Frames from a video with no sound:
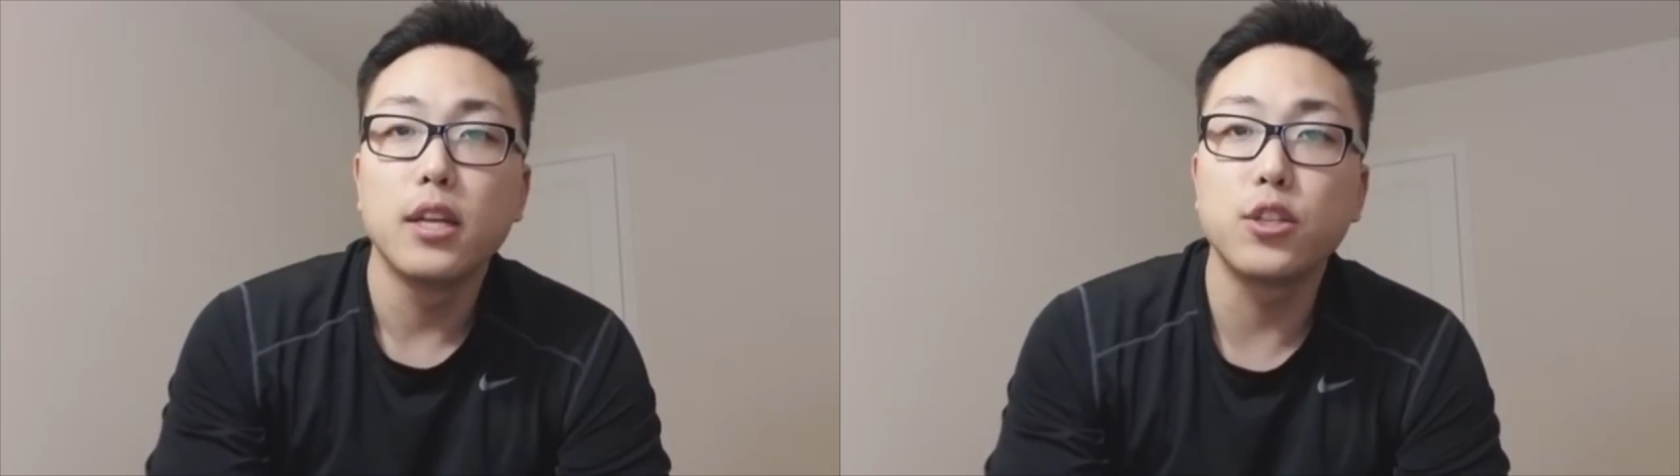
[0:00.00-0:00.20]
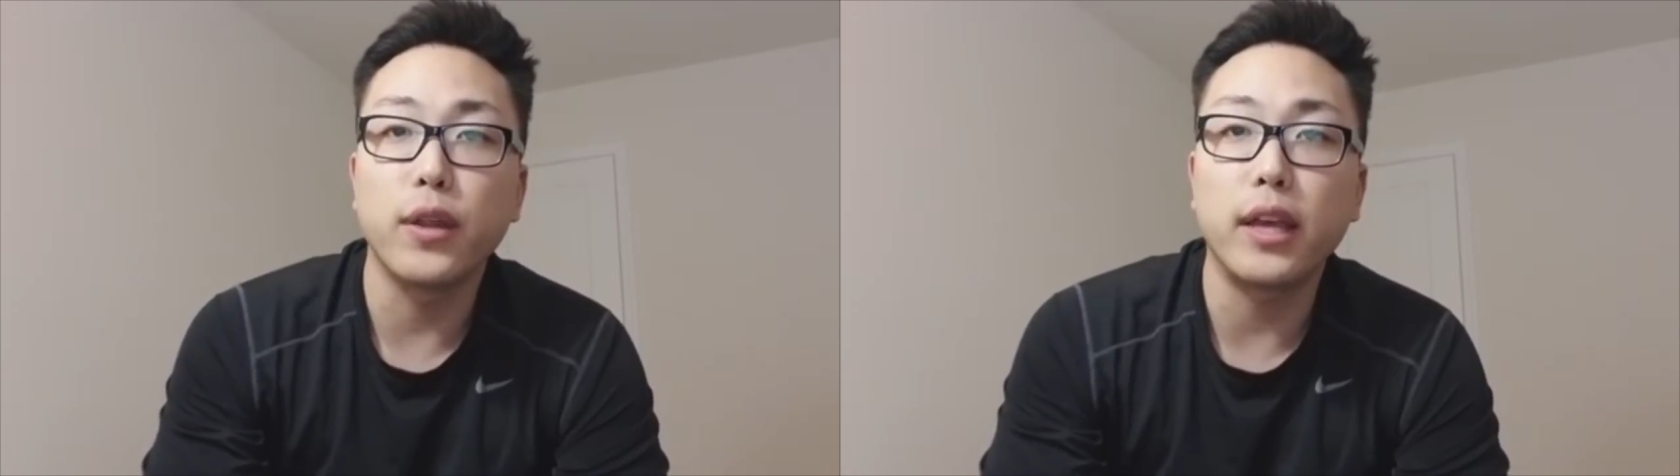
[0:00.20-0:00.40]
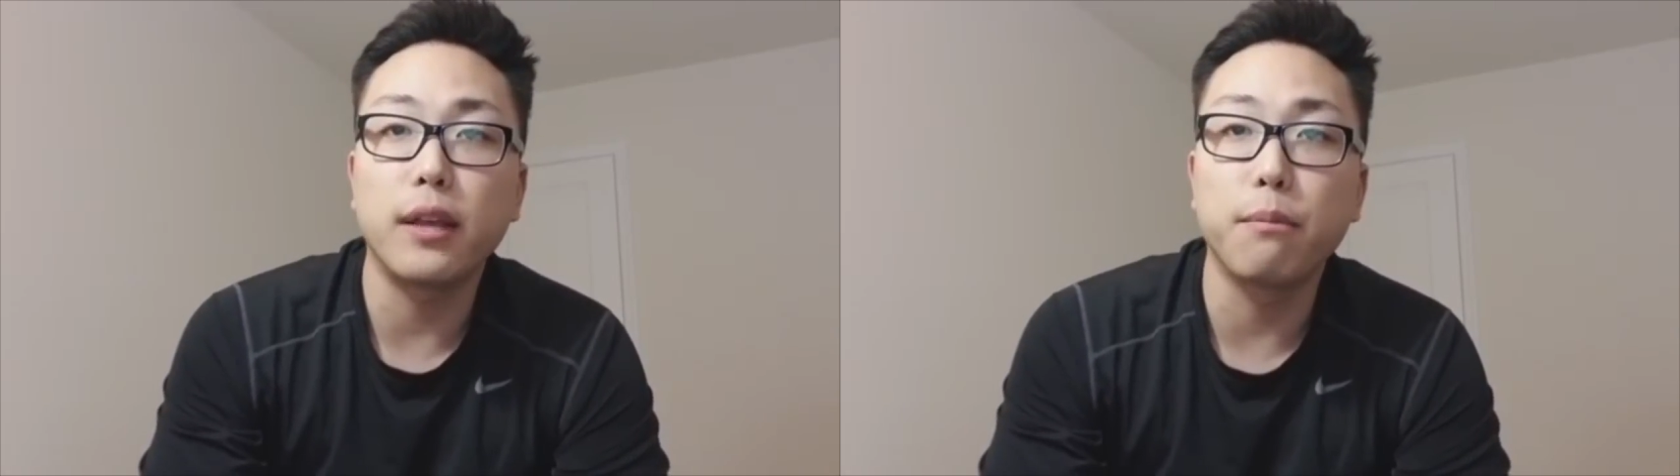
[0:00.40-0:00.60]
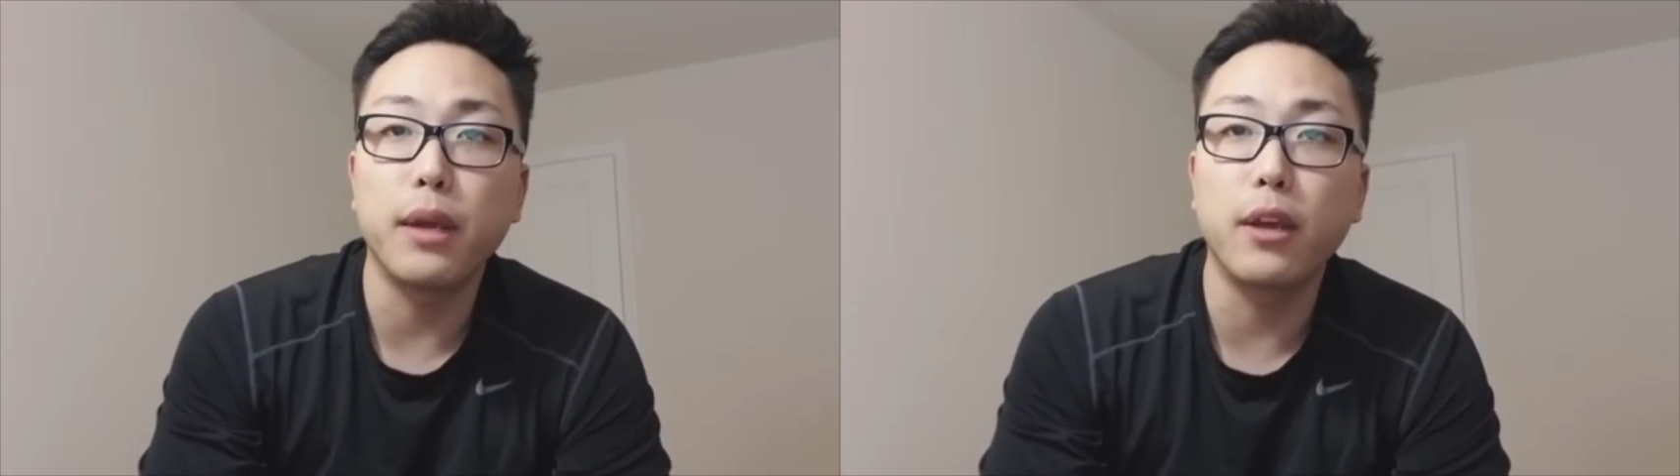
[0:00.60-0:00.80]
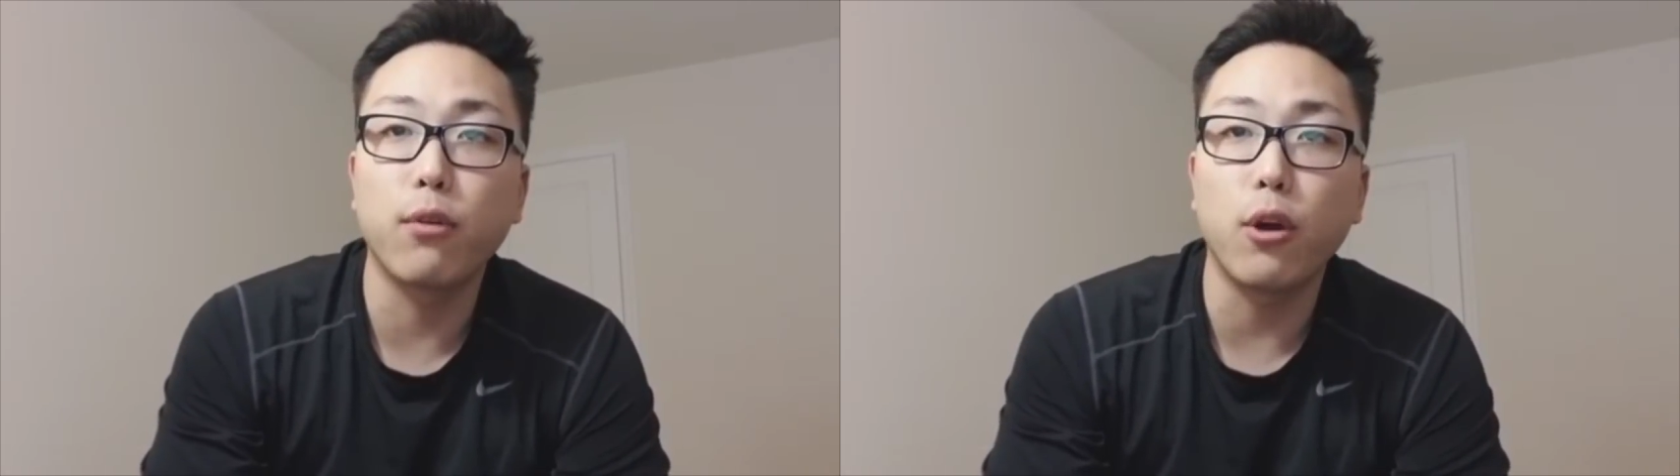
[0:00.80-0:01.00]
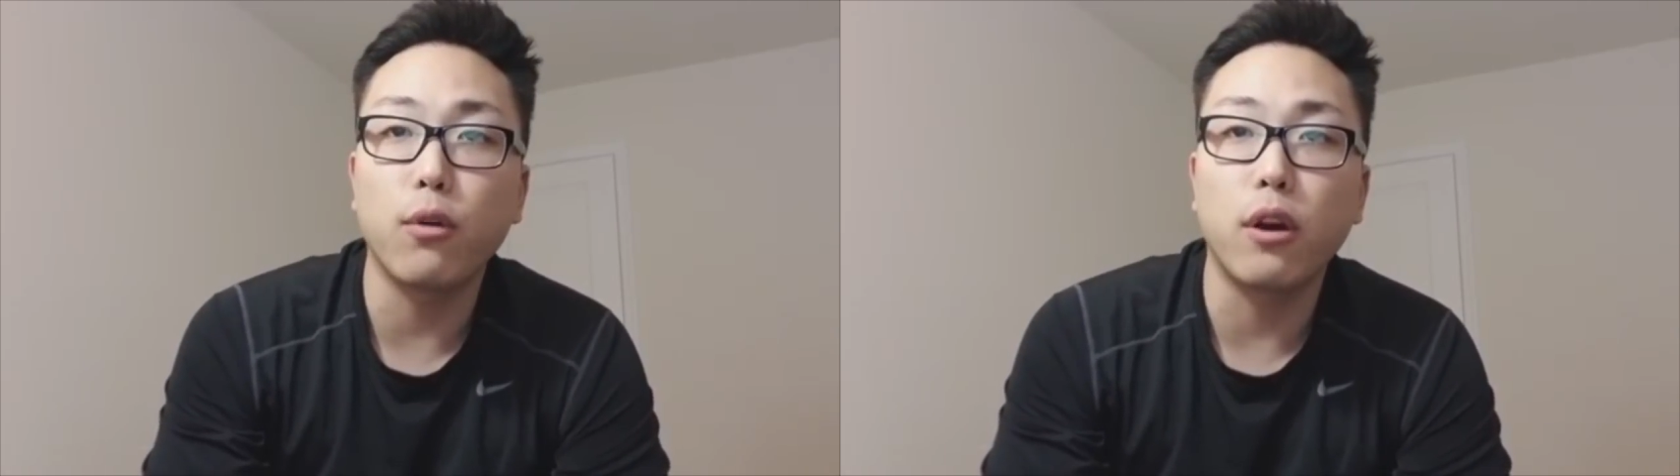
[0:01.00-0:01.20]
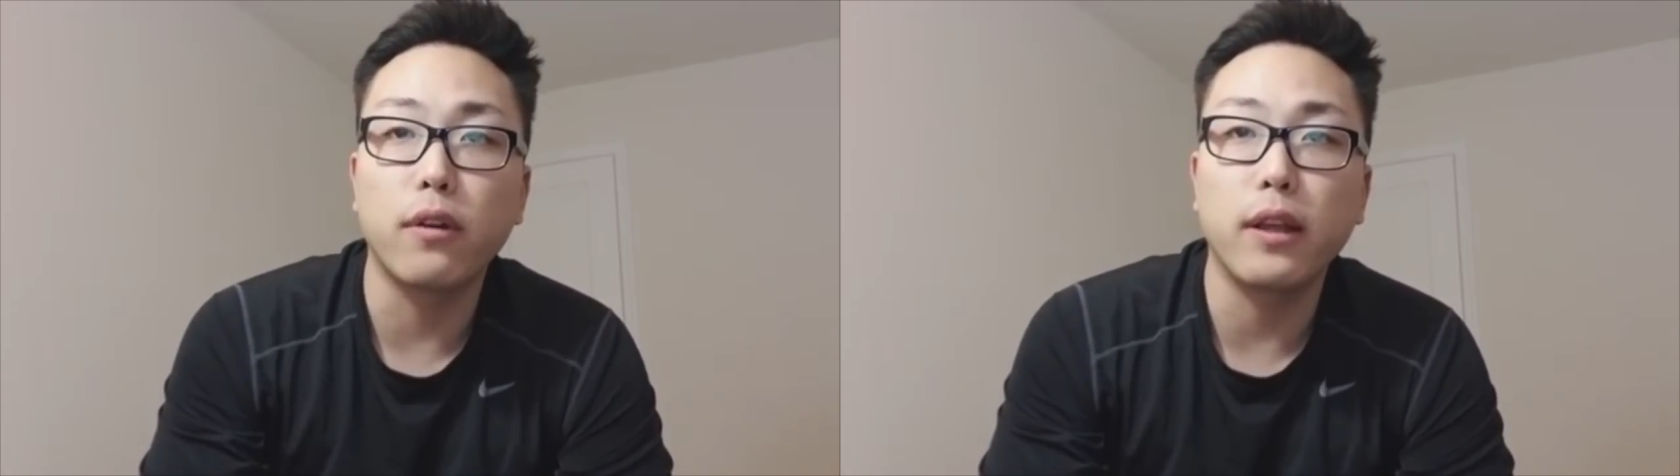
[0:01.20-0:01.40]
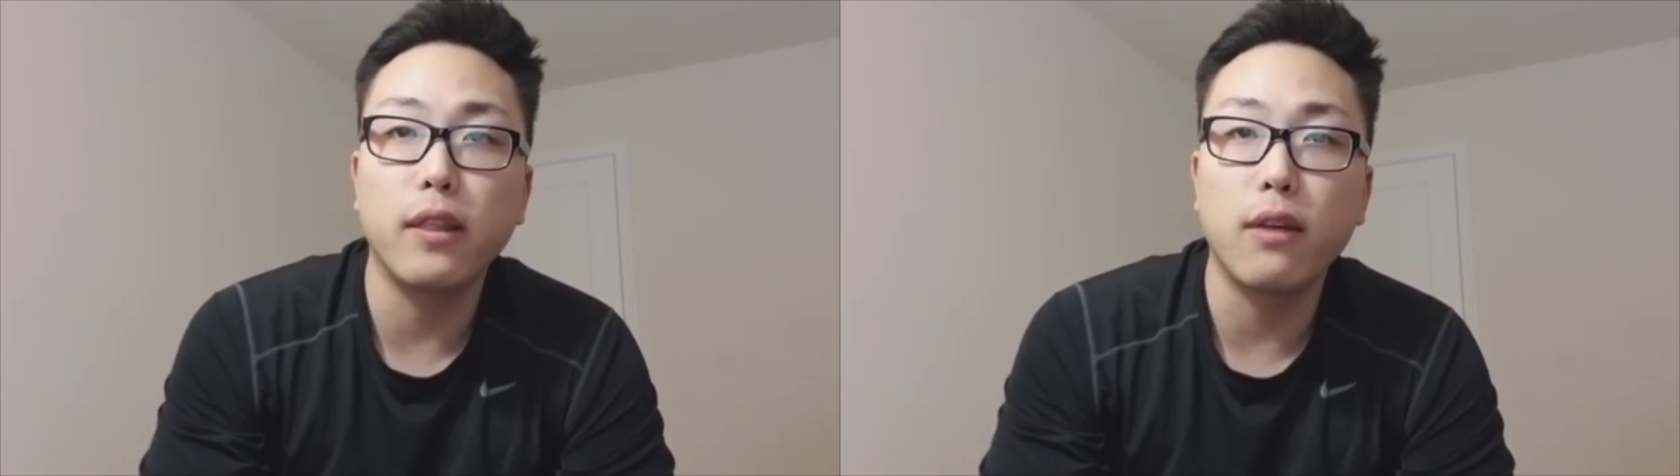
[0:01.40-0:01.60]
so they can be grown
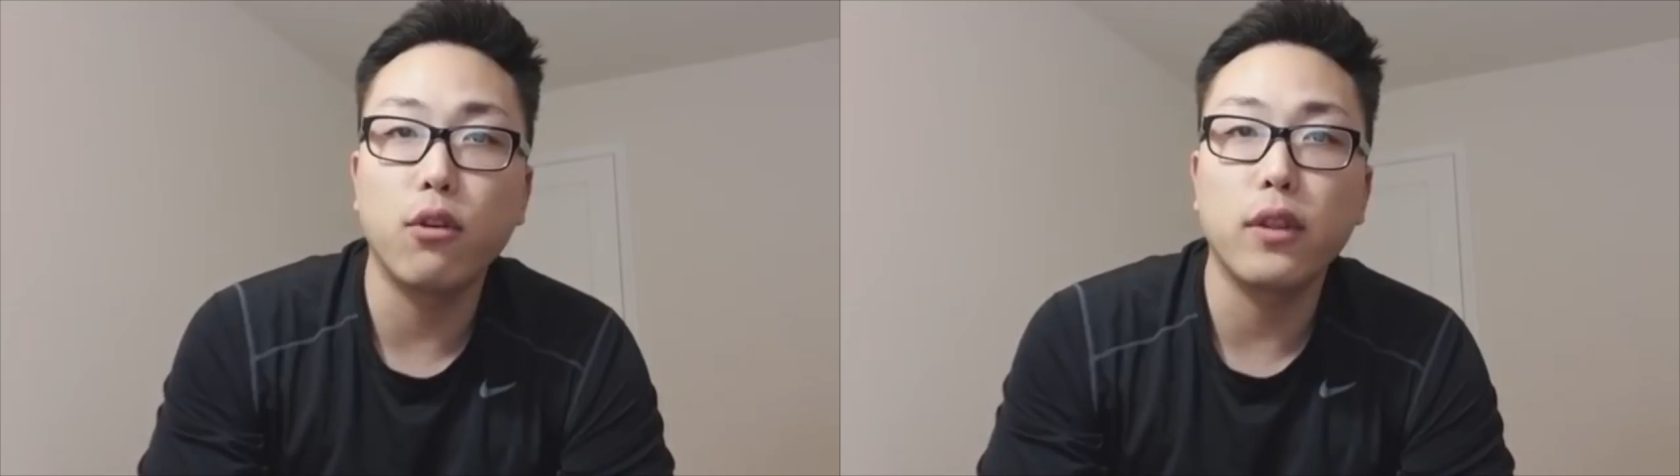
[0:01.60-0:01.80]
on a level